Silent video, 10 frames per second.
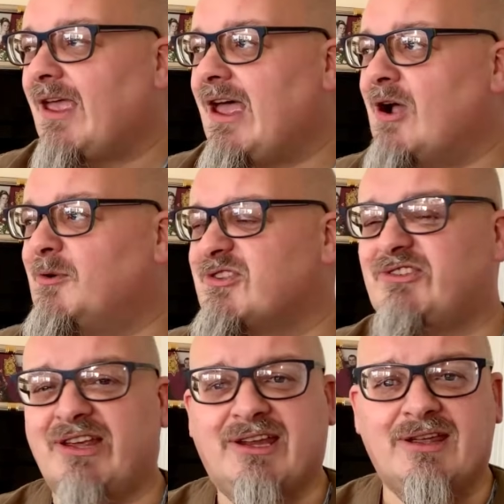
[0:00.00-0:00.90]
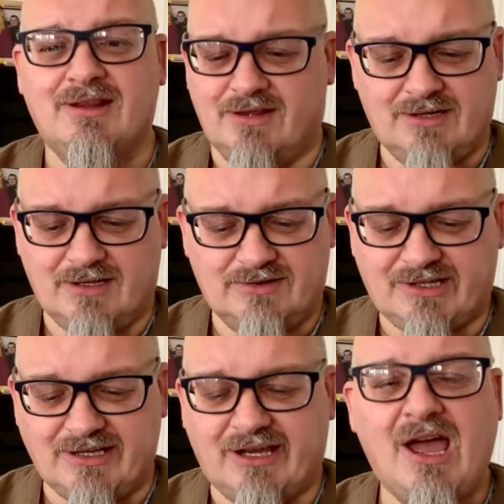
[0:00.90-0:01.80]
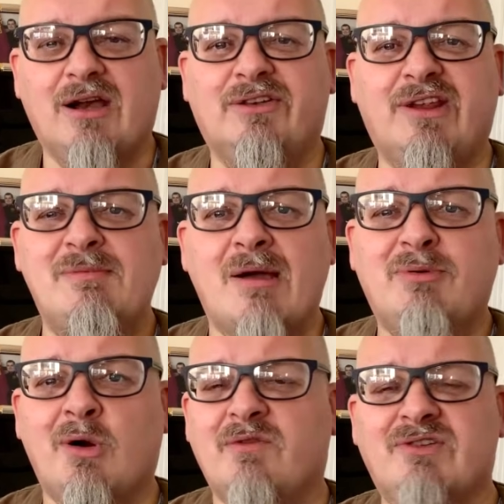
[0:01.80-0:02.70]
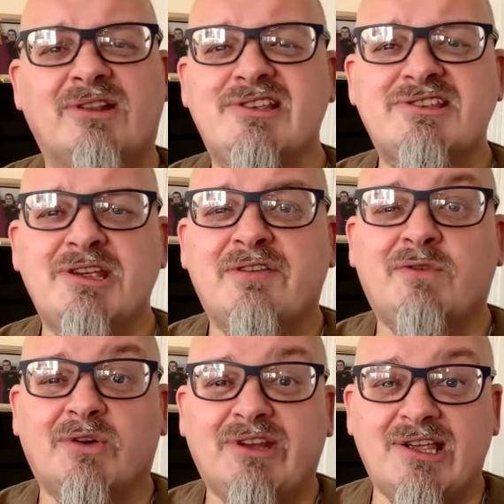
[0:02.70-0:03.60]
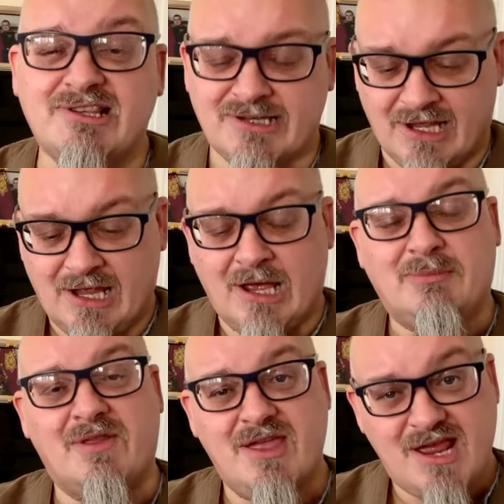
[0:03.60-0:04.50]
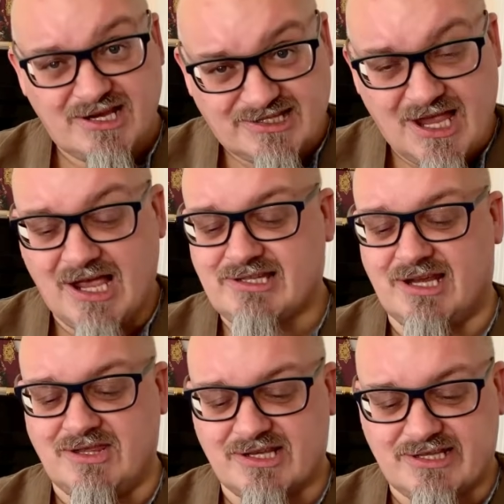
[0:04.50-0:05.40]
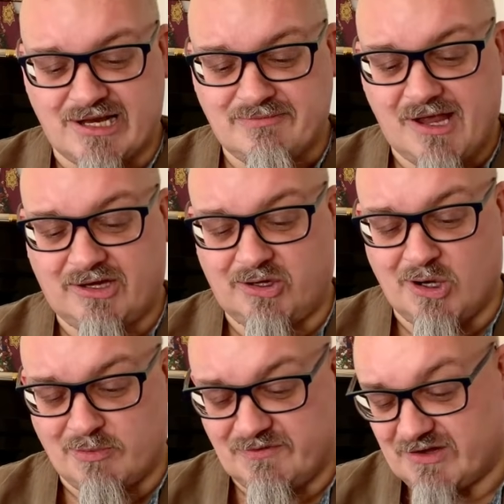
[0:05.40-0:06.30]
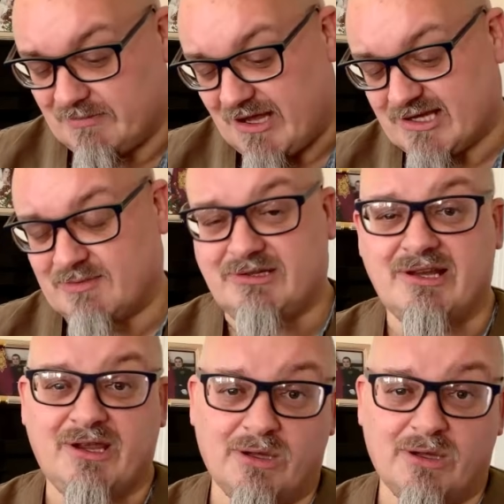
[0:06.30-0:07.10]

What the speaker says: with a ticket that didn't guarantee me a boat for at least 3 or 4 days. But there I sat in the standby queue hoping for the best. We didn't get on